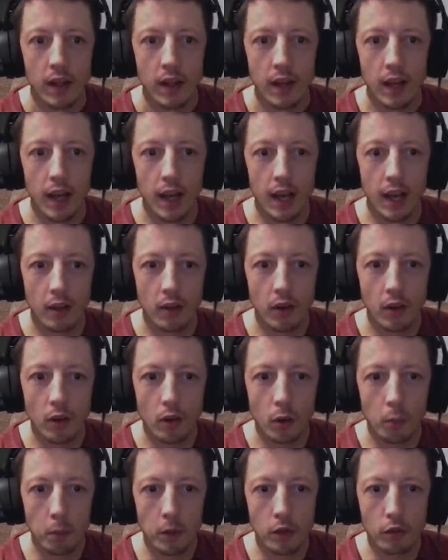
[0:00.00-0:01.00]
I got a
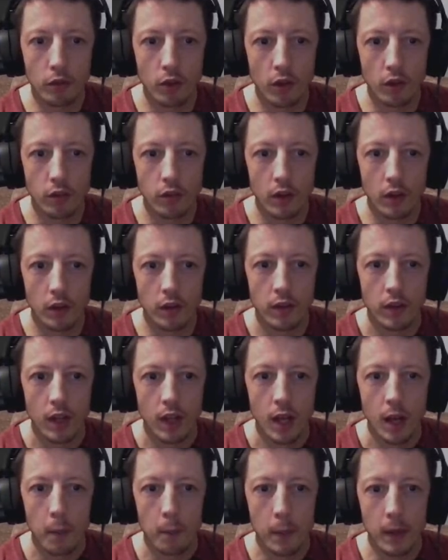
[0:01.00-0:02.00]
couple of shots
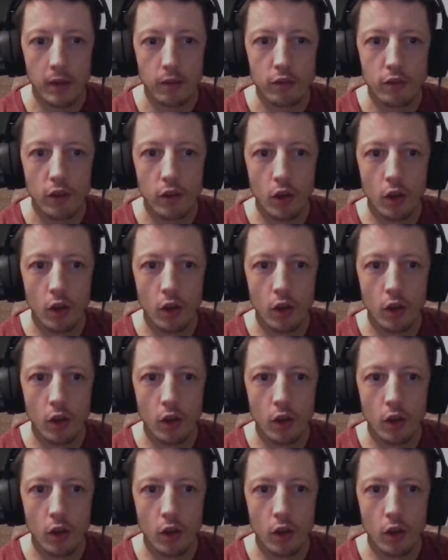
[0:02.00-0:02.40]
on. Managed to knock